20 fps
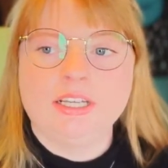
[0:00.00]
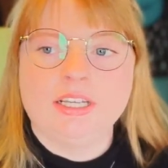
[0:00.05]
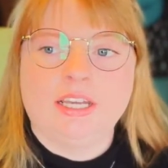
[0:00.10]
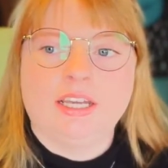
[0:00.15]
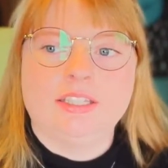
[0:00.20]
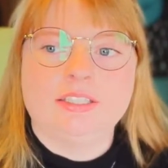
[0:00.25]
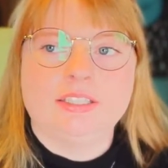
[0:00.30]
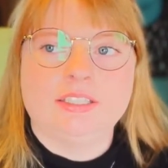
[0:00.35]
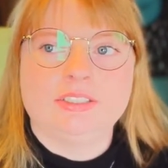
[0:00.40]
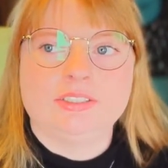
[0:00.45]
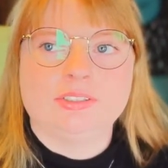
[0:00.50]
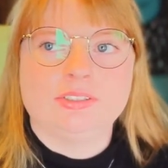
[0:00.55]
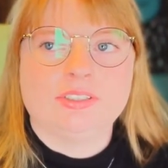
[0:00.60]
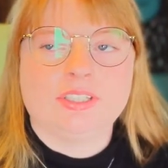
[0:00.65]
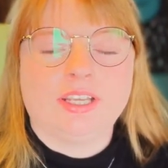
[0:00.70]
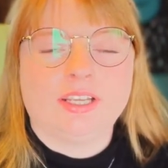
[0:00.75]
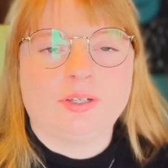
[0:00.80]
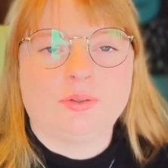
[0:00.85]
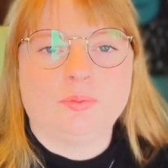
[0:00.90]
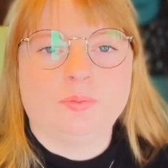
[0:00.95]
and then you
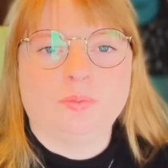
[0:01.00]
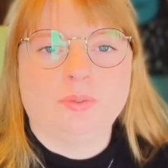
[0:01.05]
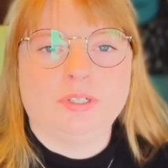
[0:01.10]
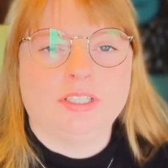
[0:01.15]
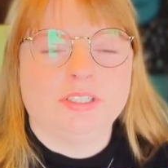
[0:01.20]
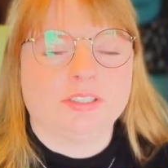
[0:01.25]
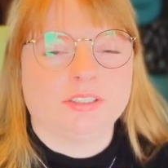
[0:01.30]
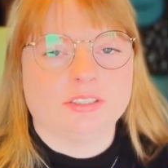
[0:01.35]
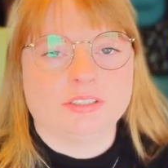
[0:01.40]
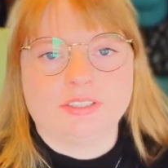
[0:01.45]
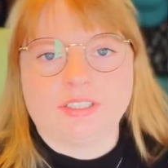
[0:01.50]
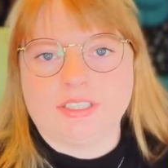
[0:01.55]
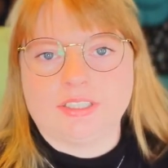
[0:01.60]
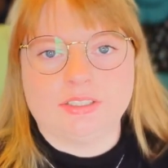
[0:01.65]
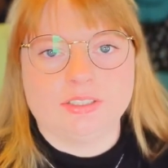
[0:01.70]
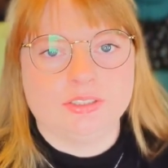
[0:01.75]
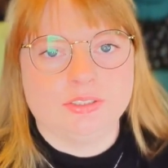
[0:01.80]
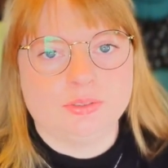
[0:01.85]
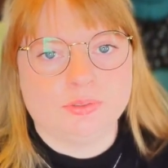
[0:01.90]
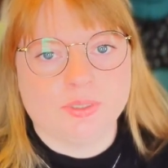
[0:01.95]
take either like
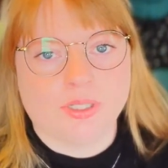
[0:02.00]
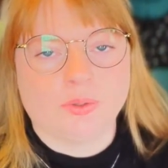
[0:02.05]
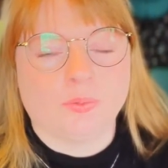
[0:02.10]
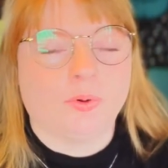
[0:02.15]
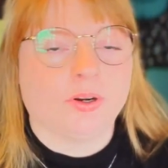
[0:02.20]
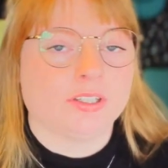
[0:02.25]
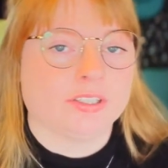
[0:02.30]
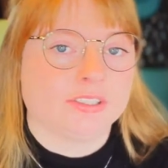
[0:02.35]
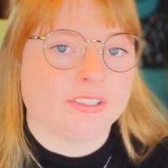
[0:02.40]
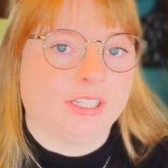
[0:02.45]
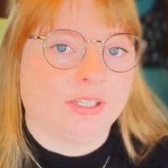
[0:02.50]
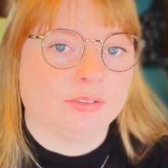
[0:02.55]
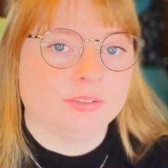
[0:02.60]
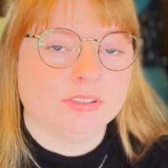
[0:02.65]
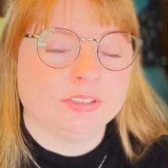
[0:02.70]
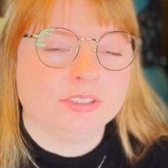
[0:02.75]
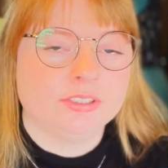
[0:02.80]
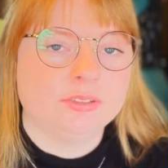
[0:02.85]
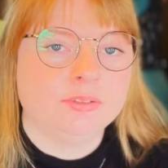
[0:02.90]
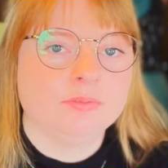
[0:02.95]
glue or watered down
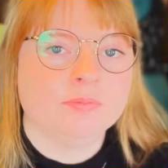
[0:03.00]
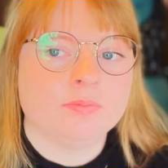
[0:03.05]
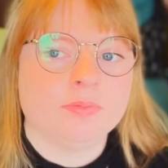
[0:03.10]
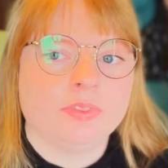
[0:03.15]
glue